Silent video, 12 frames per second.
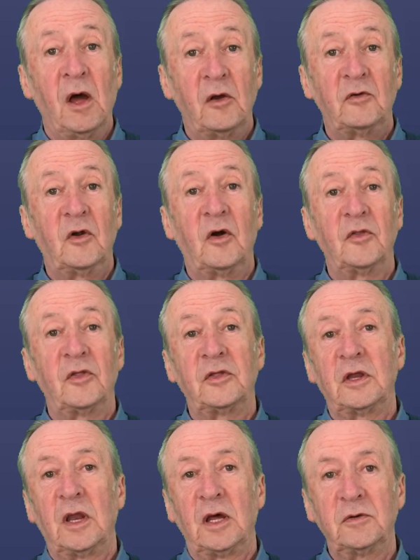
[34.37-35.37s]
rather
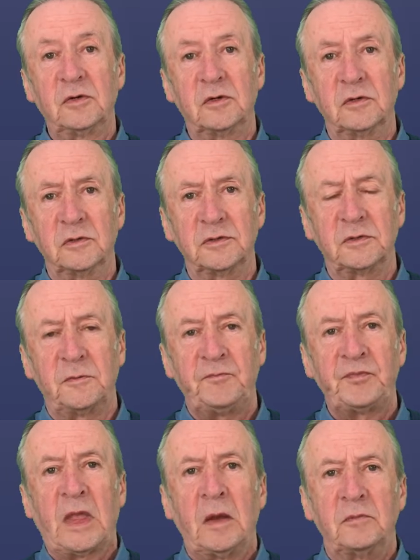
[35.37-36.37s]
than locals,
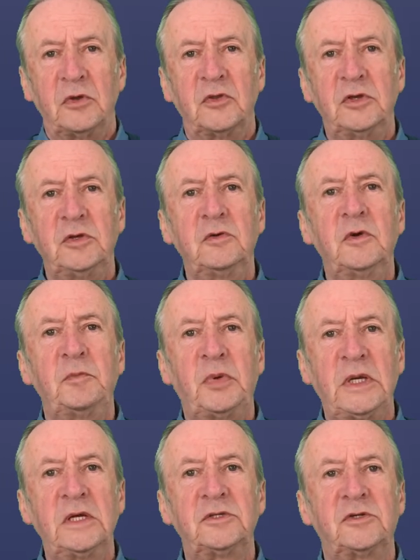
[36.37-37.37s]
but the
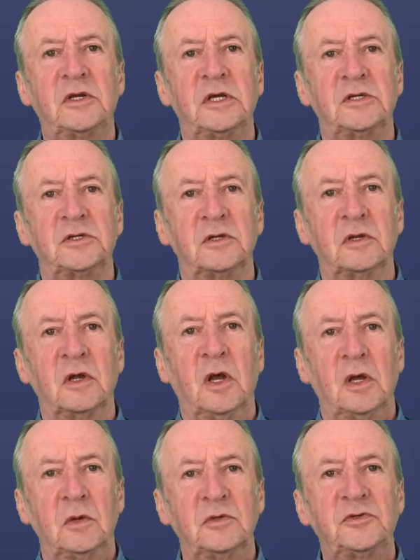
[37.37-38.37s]
European tradition
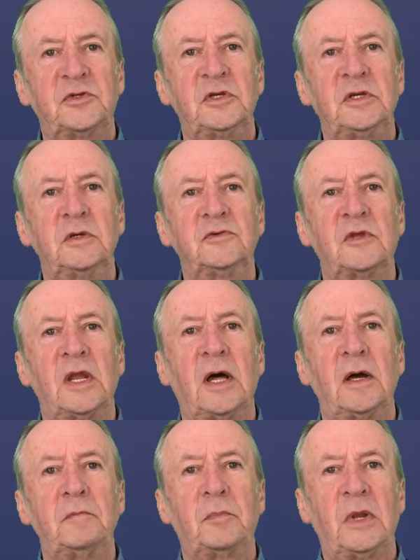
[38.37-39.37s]
was to use
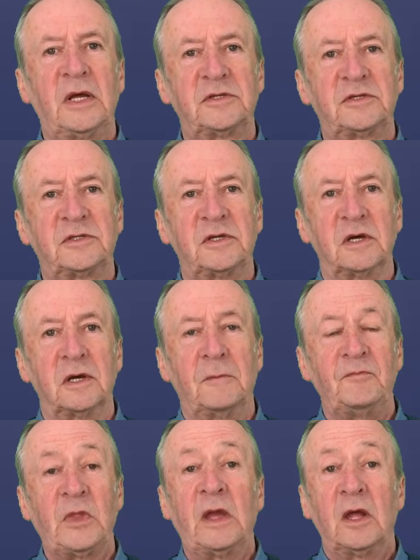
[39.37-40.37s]
lime plaster,
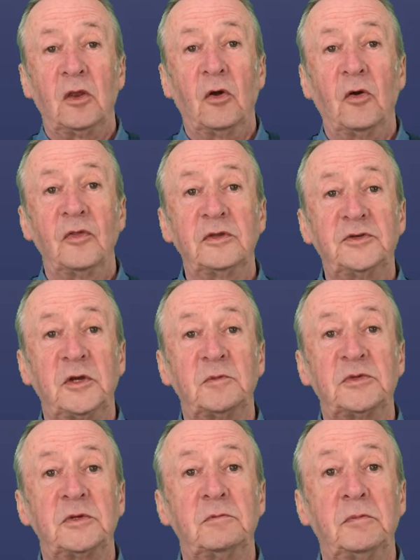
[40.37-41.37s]
not the
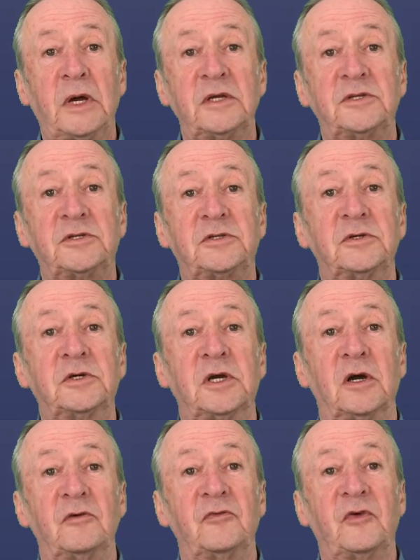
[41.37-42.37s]
gypsum-based
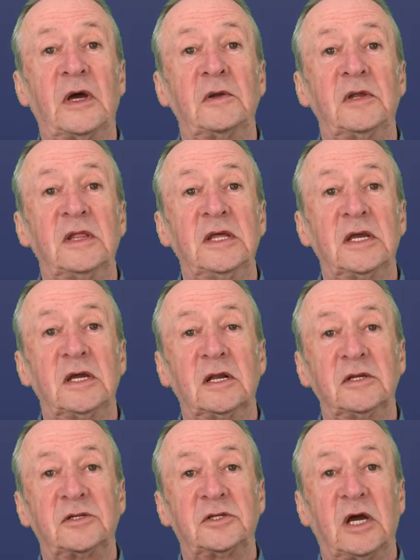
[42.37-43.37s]
stucco found in the
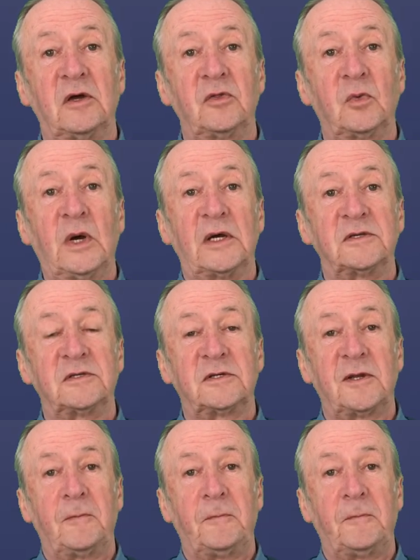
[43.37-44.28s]
English southwest.